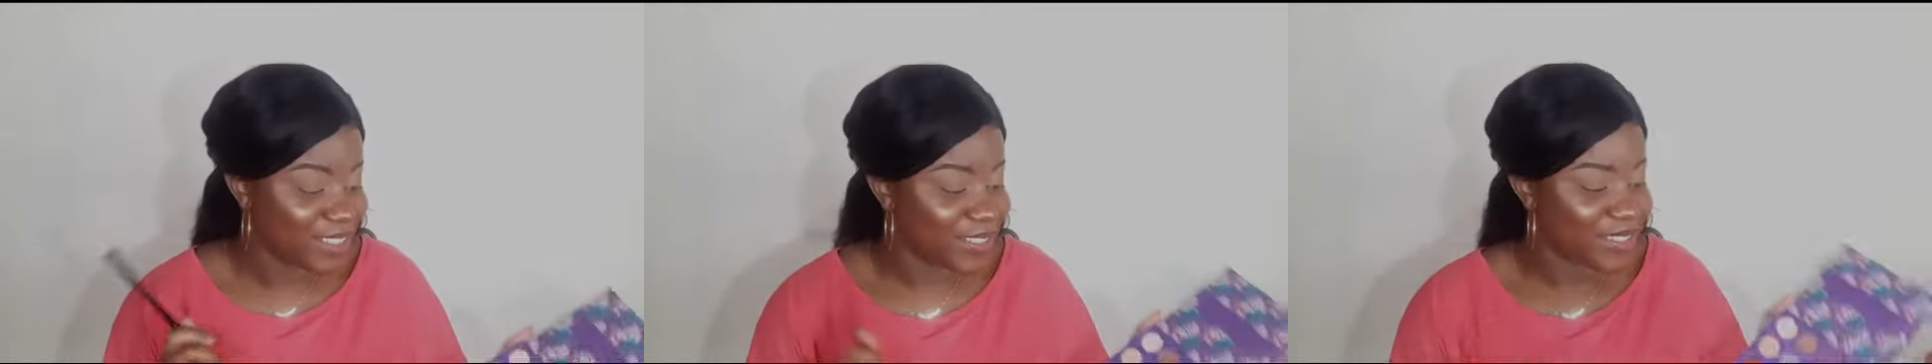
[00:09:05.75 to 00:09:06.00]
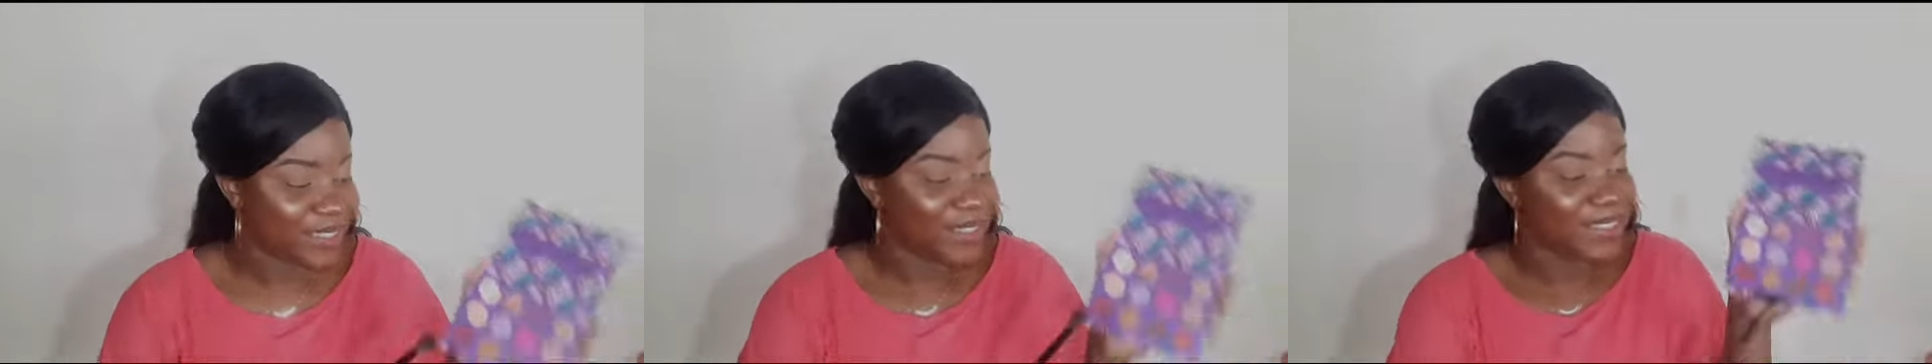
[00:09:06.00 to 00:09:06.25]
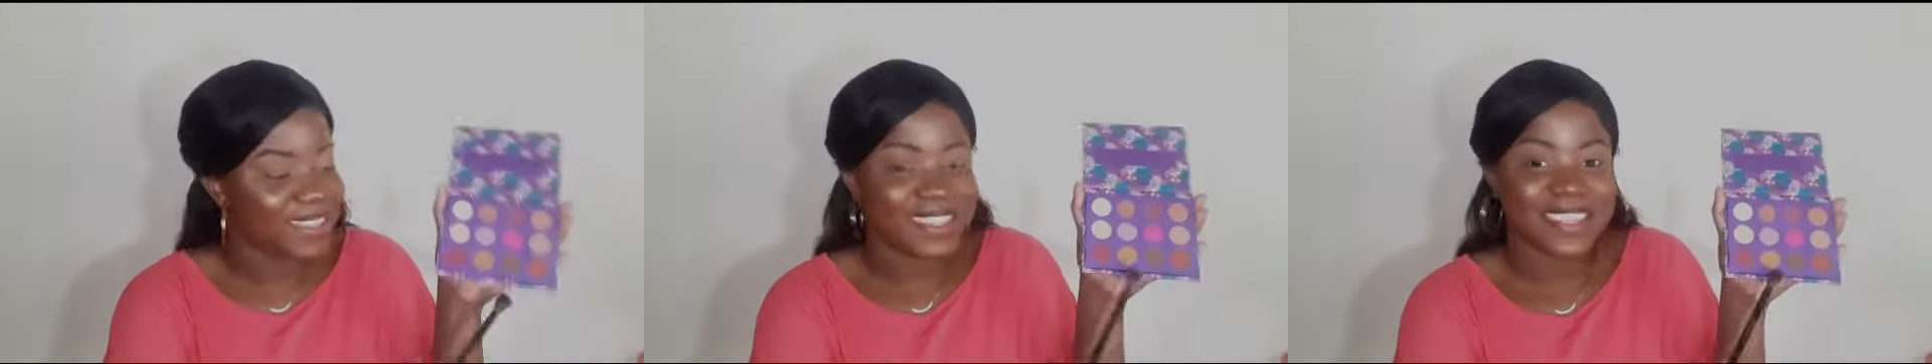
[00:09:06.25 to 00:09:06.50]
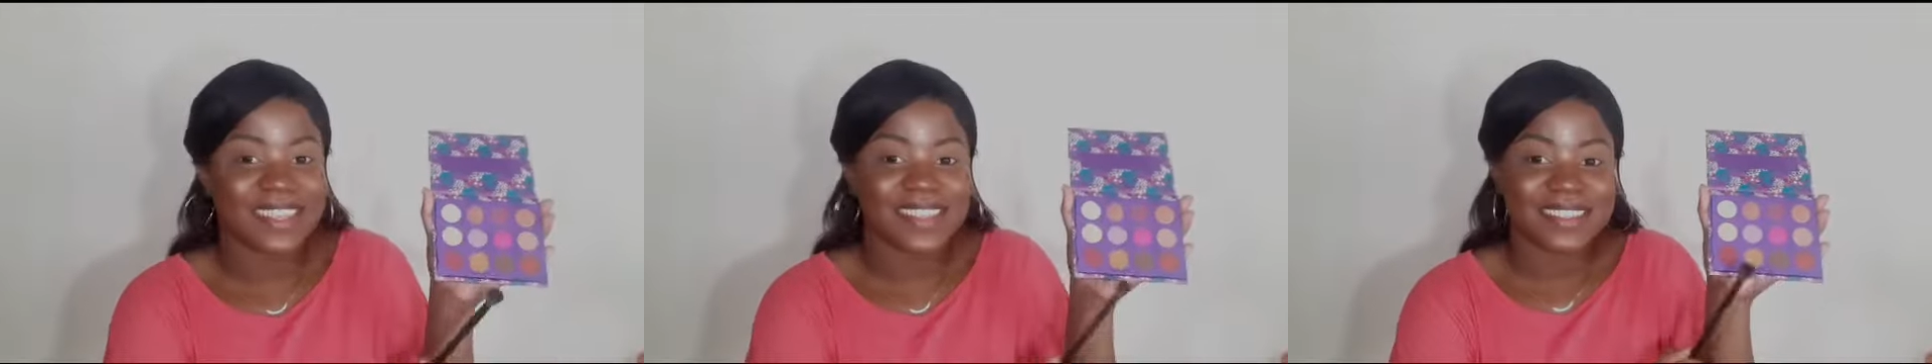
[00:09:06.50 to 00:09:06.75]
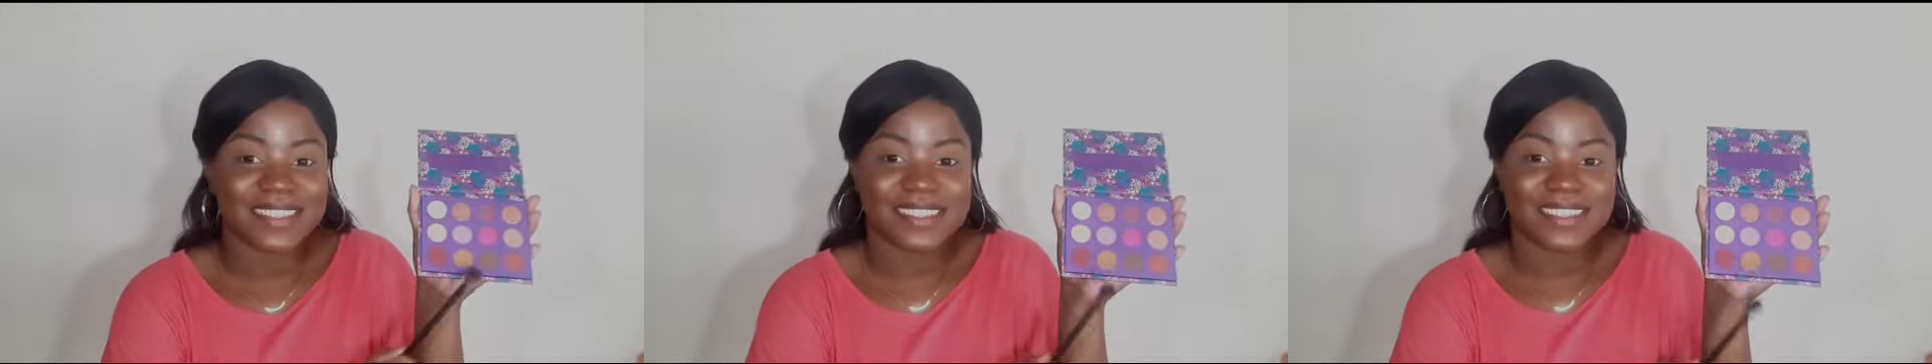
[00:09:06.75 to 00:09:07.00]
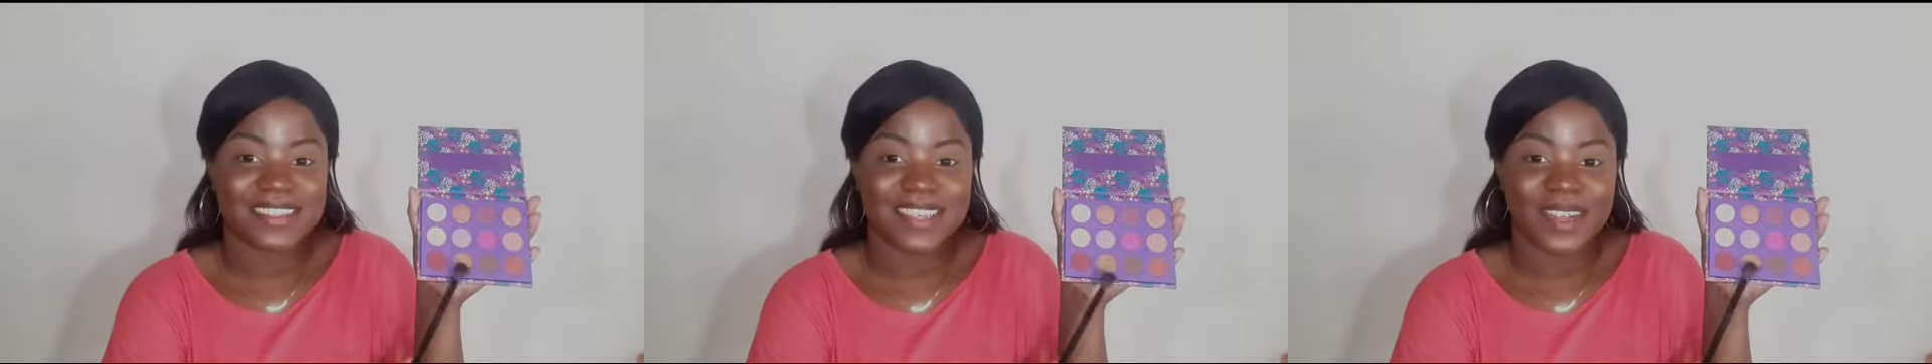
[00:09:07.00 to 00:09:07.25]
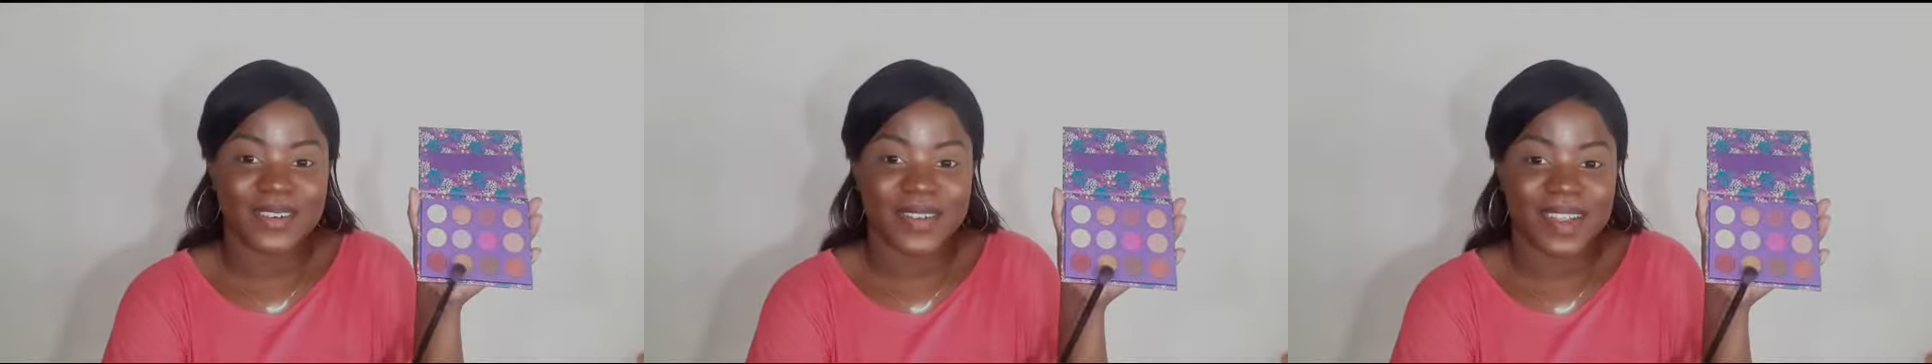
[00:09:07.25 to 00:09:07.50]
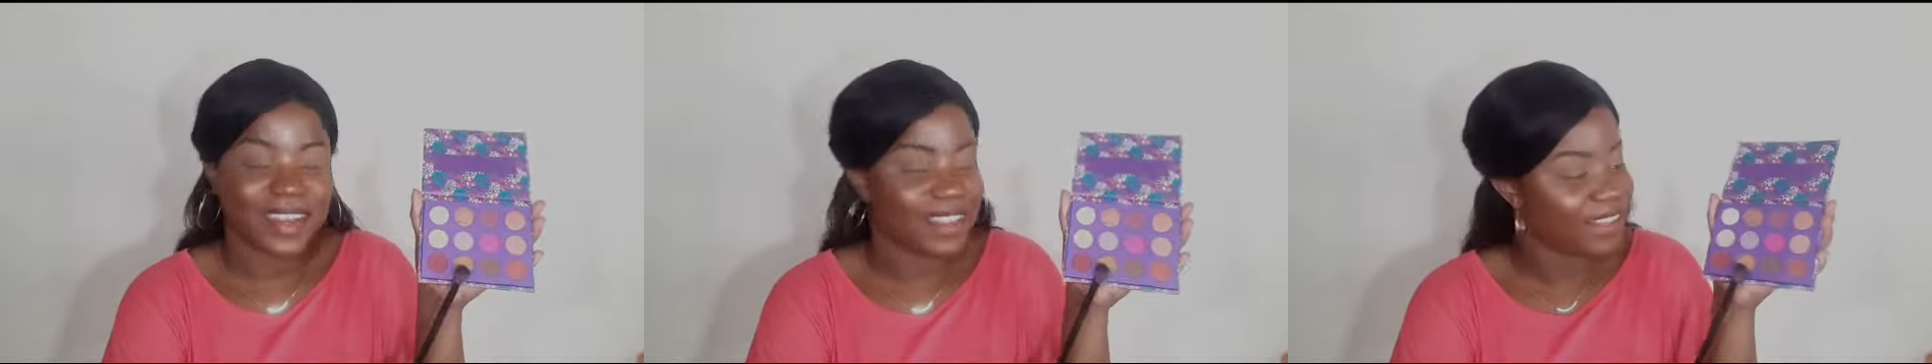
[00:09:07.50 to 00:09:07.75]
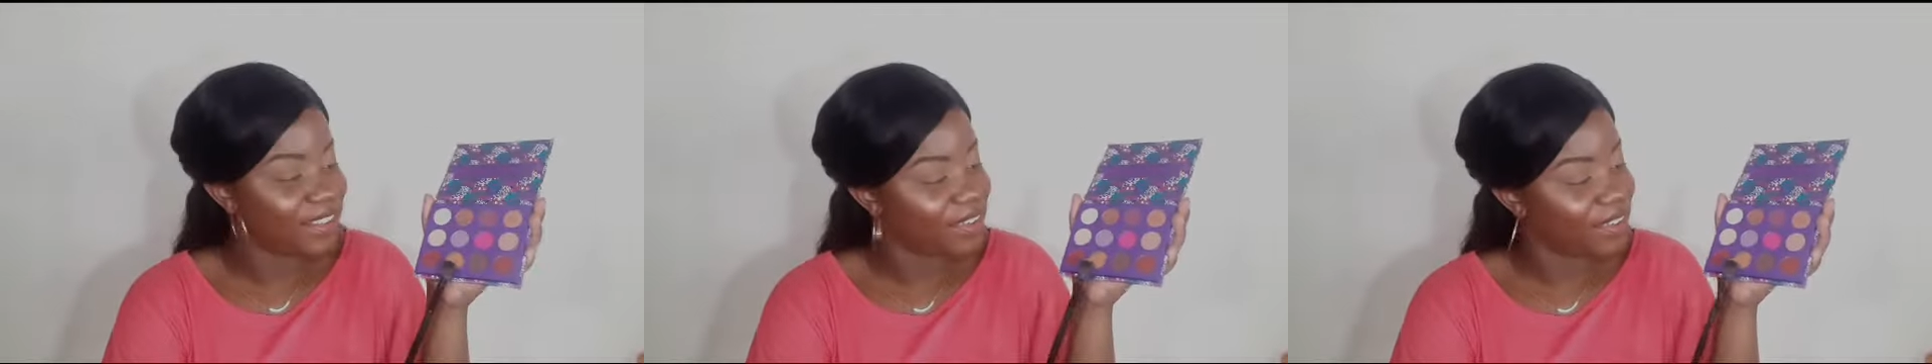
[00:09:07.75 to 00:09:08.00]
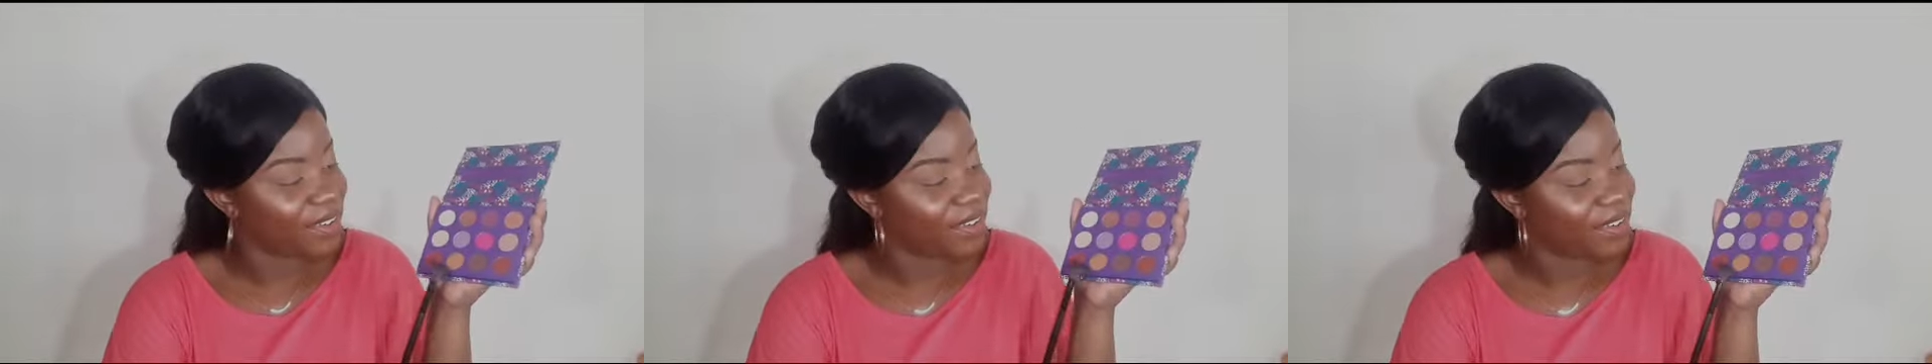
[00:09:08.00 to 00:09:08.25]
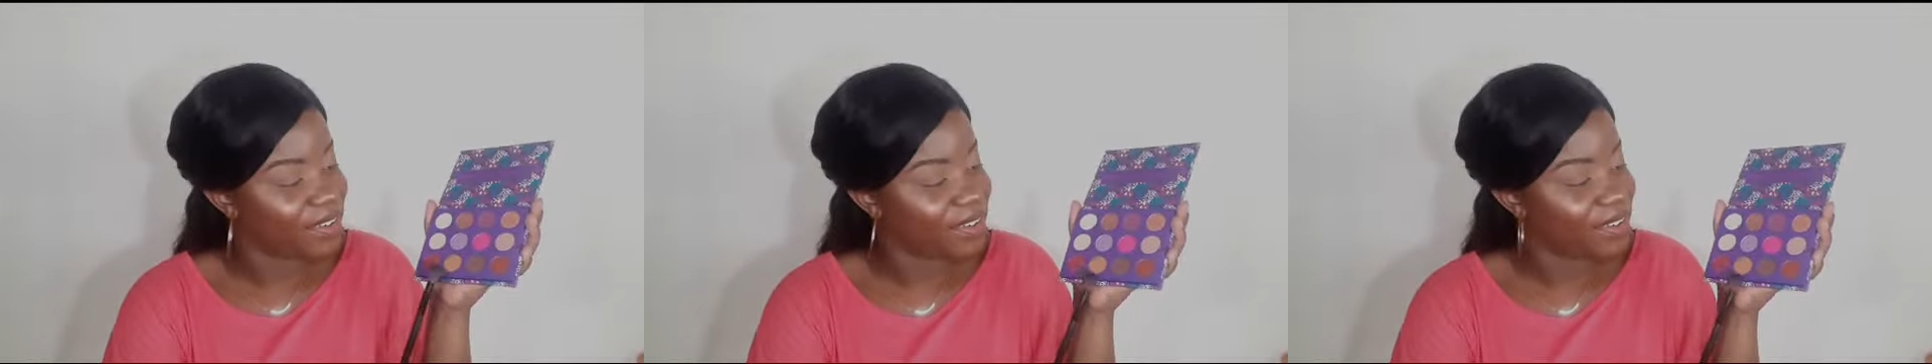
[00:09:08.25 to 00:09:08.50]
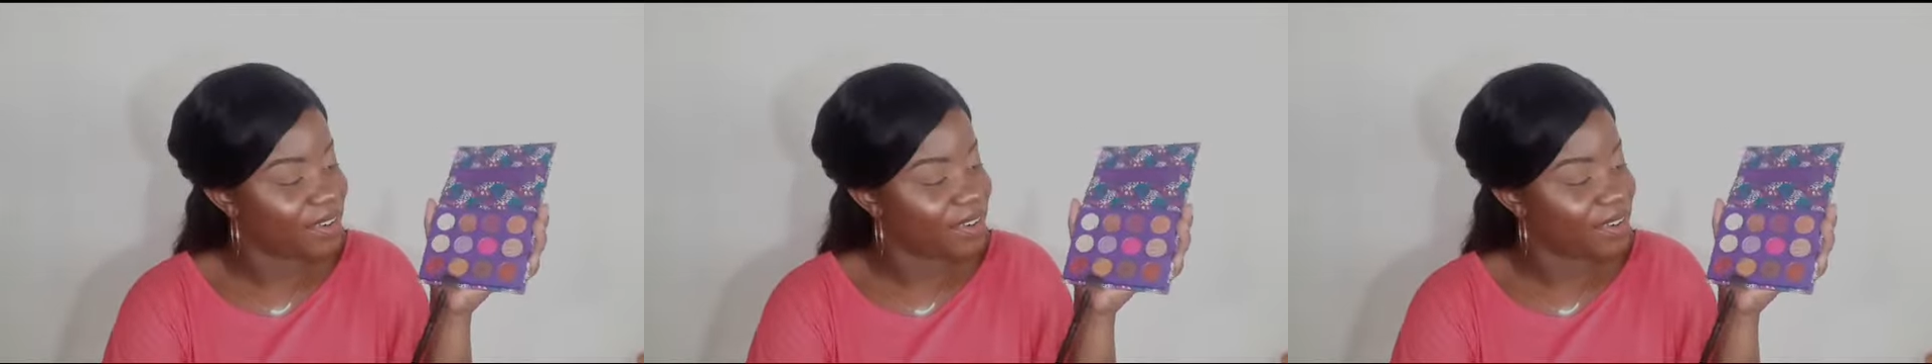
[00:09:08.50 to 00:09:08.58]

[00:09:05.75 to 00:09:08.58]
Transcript: So this shade right here,